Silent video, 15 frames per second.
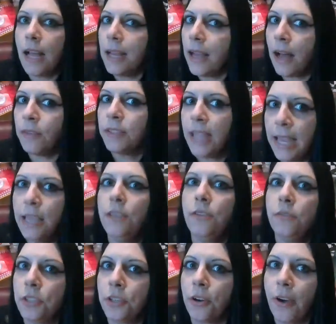I'll take you
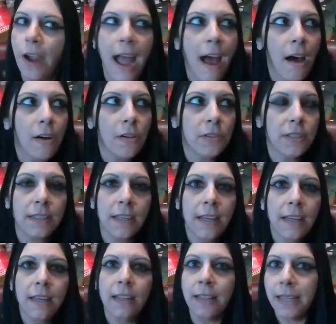to your house.
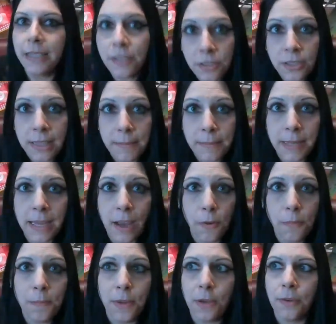Like, just let me
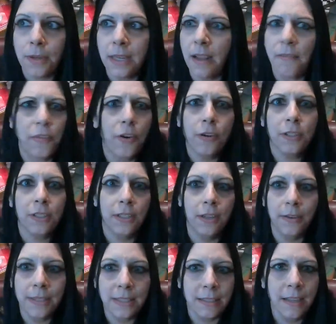help you. And of course,
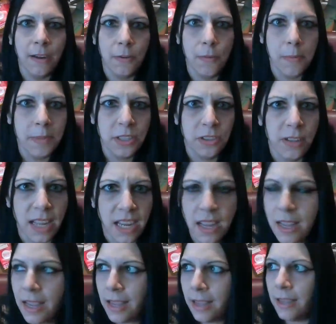as a young woman, you're like,
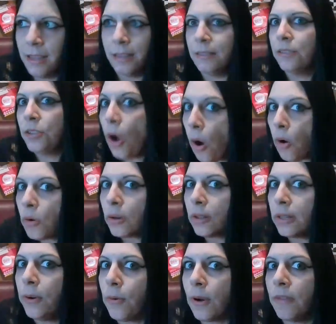
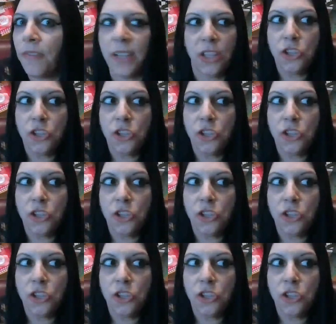totally horrified.